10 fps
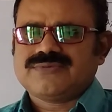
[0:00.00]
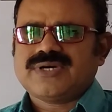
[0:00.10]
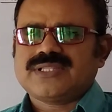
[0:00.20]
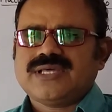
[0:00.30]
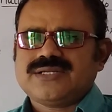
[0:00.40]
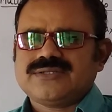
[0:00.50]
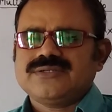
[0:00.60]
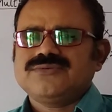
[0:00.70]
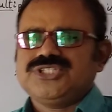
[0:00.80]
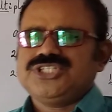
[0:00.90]
For that,
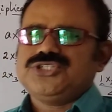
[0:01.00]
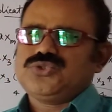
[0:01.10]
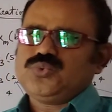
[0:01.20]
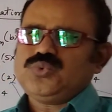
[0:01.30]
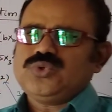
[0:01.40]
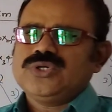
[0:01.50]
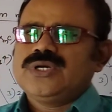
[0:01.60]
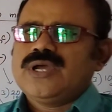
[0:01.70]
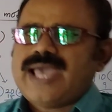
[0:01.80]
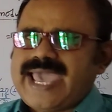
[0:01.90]
we need two
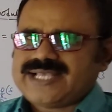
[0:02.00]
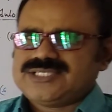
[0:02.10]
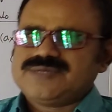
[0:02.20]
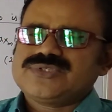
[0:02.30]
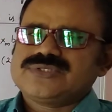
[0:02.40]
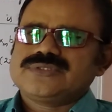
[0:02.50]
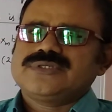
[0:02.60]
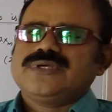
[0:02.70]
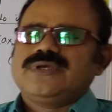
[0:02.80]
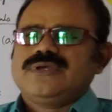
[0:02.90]
axioms:
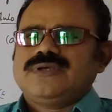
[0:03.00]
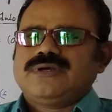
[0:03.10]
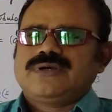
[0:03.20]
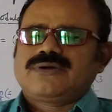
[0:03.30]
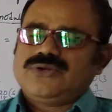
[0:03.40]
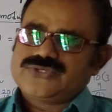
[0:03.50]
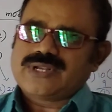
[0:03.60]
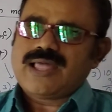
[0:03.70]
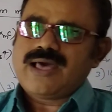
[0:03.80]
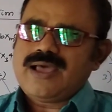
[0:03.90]
closure
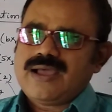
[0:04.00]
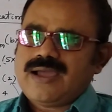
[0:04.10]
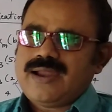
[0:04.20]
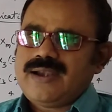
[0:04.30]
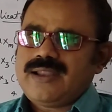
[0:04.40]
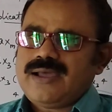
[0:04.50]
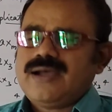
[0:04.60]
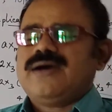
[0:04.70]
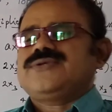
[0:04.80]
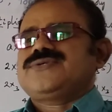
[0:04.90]
law and
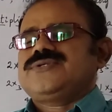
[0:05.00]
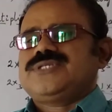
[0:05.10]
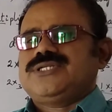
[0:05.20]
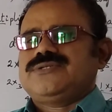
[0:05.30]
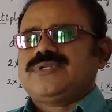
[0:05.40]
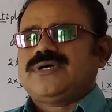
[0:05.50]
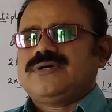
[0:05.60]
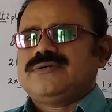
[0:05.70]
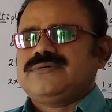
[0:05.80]
associative law.